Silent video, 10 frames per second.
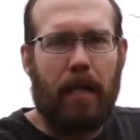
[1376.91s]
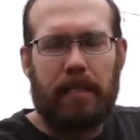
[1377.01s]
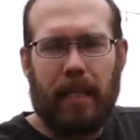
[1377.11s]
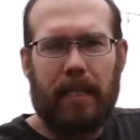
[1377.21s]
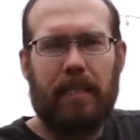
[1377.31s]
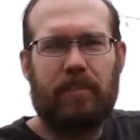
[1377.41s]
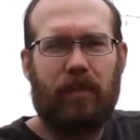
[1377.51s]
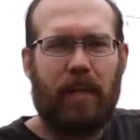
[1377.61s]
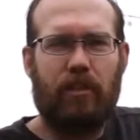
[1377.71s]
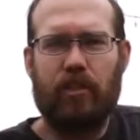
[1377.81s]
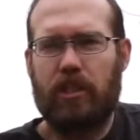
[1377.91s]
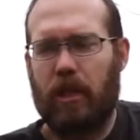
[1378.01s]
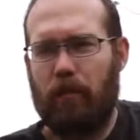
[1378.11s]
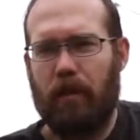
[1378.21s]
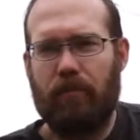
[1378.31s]
Take these videos, share
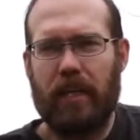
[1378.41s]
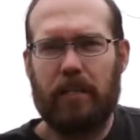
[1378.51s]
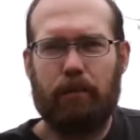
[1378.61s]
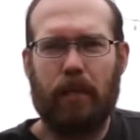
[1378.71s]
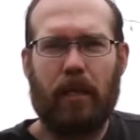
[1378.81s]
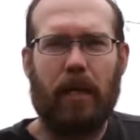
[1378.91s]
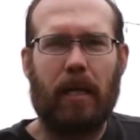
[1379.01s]
them on Facebook.